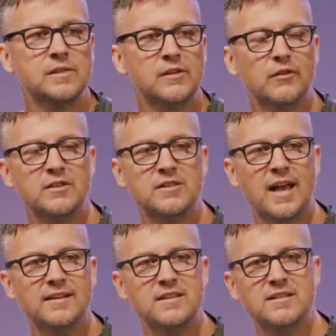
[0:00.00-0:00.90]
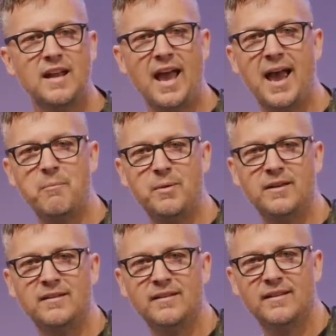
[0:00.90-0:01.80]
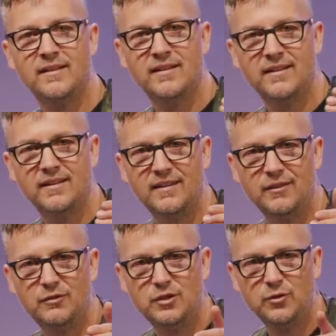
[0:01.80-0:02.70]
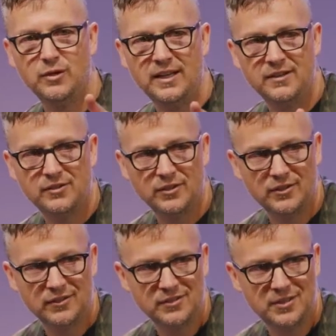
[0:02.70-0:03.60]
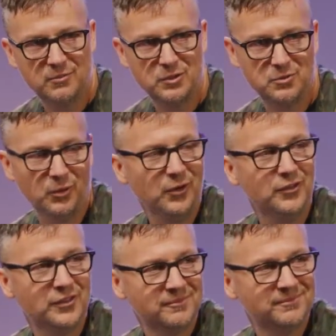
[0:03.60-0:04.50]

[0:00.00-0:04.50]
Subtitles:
Friends, that doesn't happen if you don't enter someone's world.